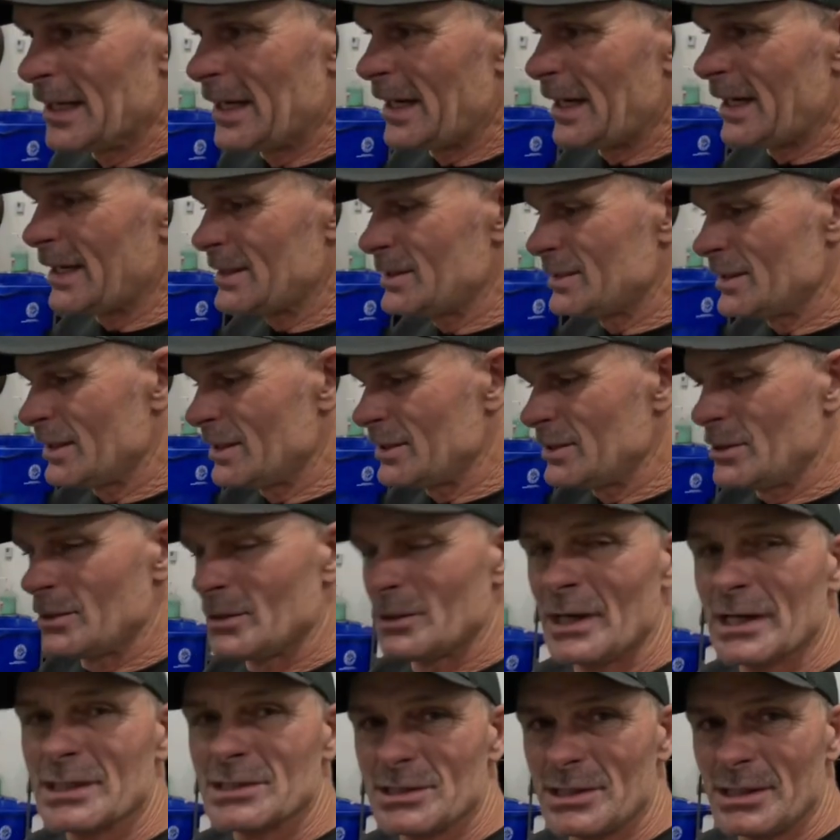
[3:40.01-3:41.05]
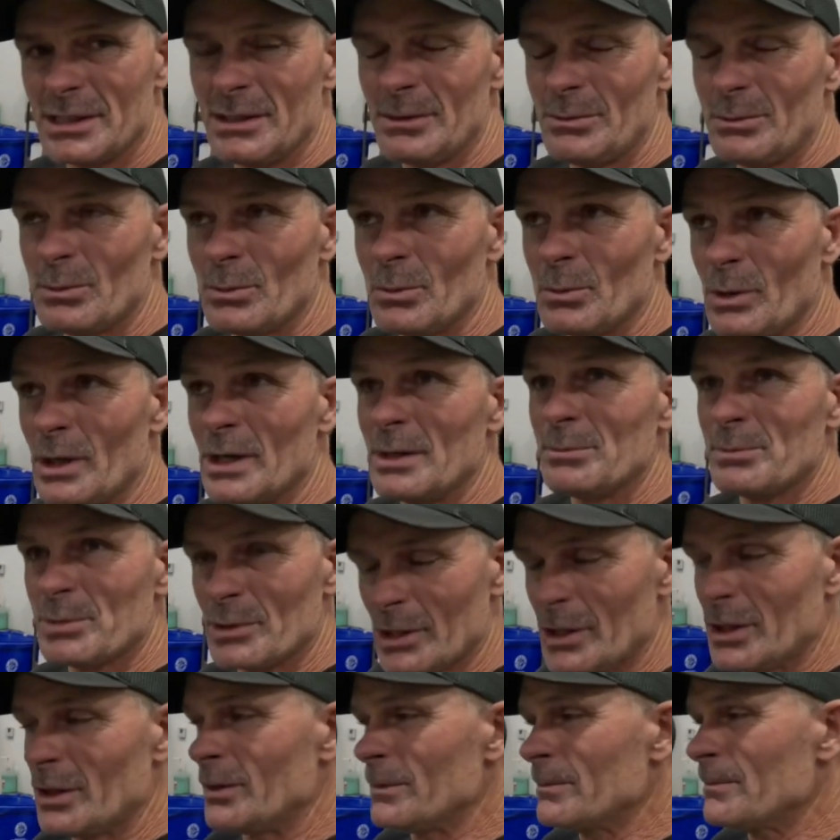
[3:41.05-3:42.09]
at your XC1
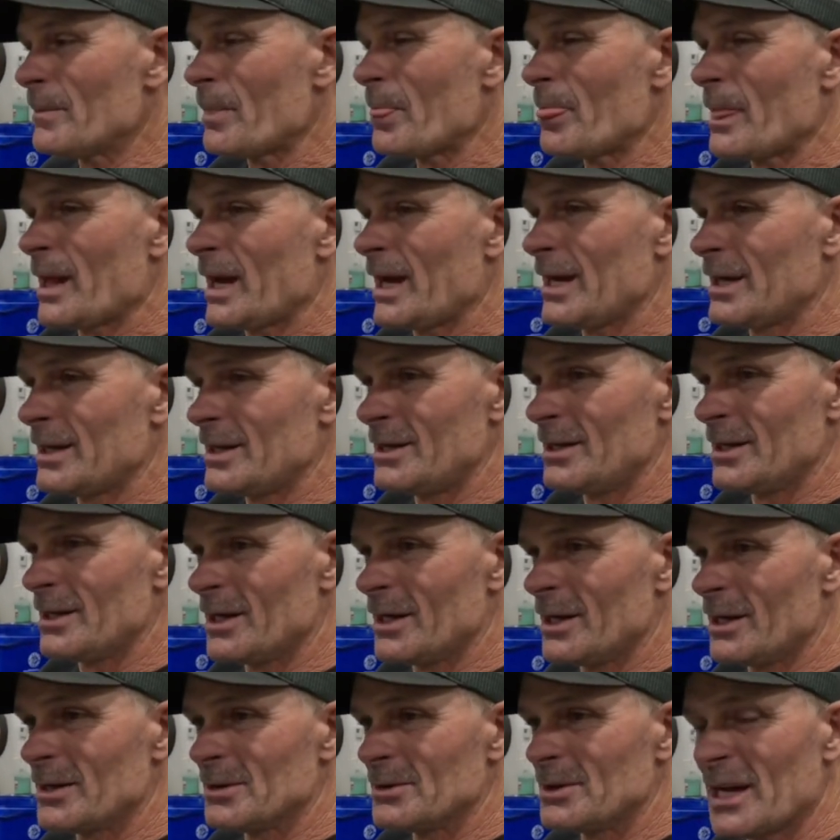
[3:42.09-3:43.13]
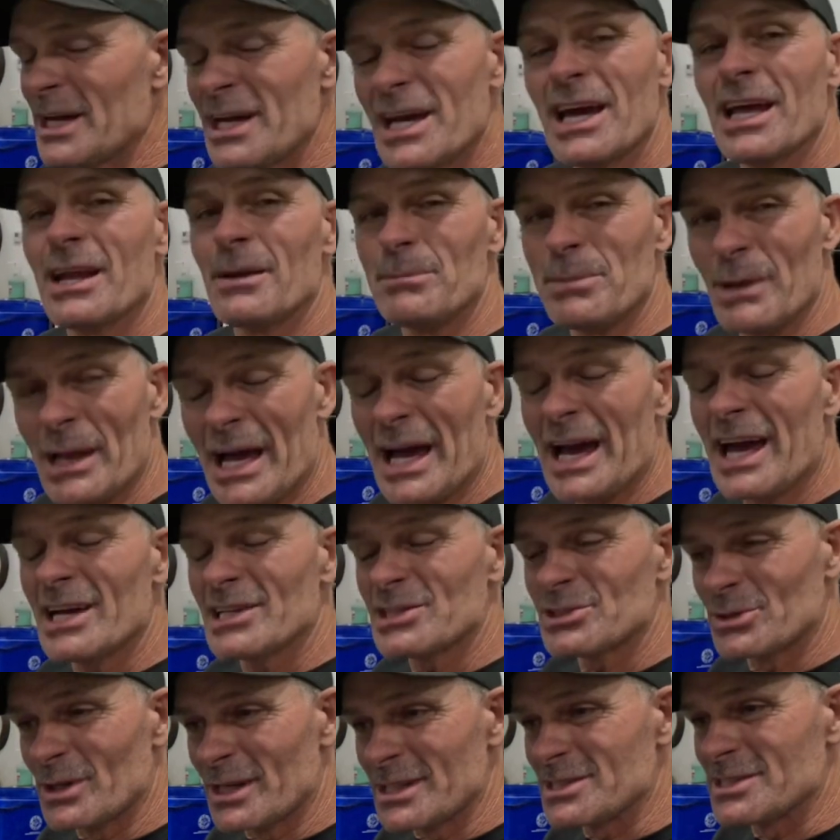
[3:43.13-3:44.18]
Pro, and they had a
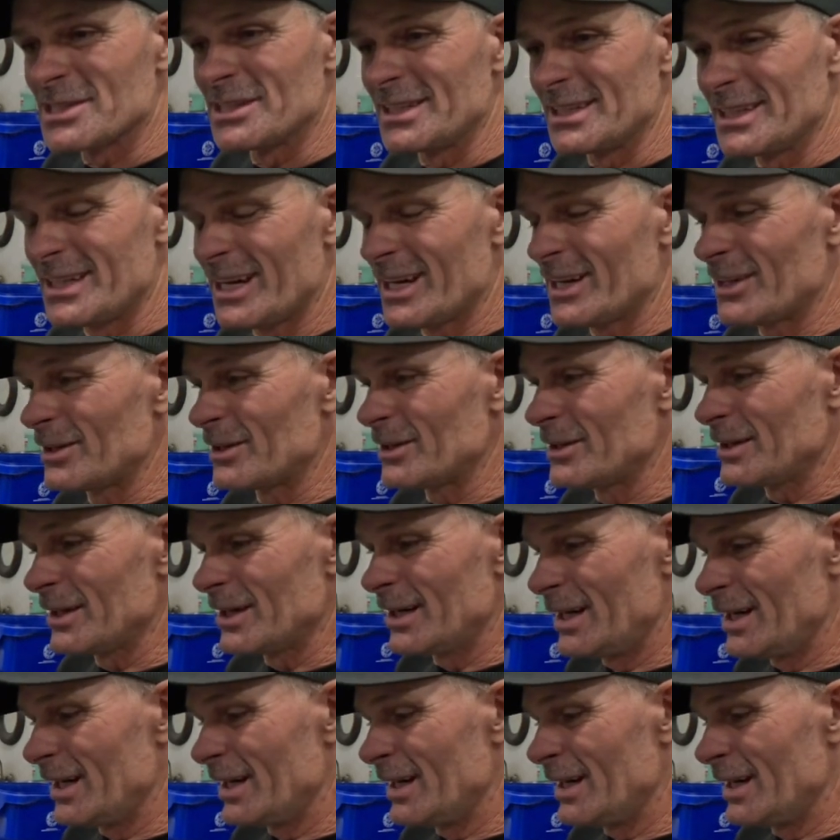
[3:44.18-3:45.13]
blast racing together.